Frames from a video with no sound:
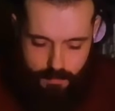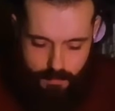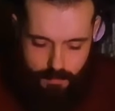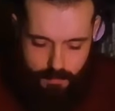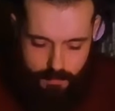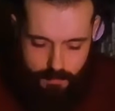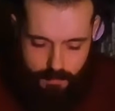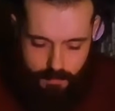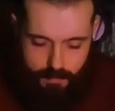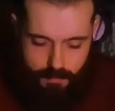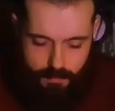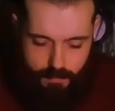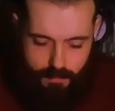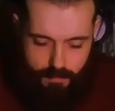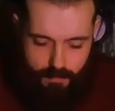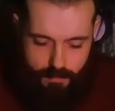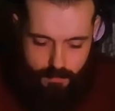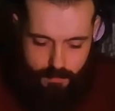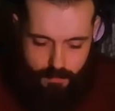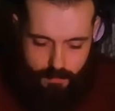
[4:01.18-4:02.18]

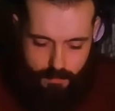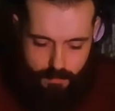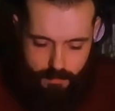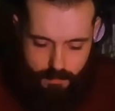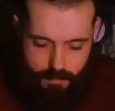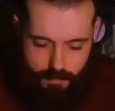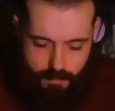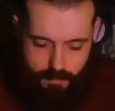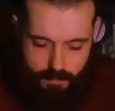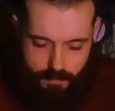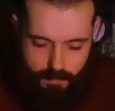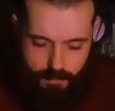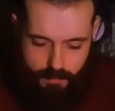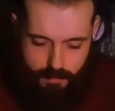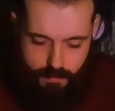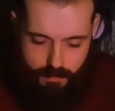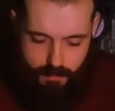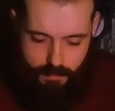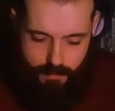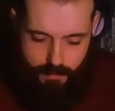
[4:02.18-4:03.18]

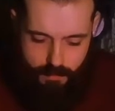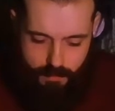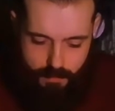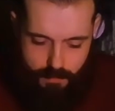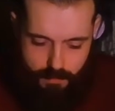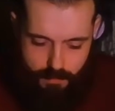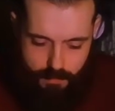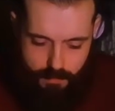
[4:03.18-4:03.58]
(no one is talking)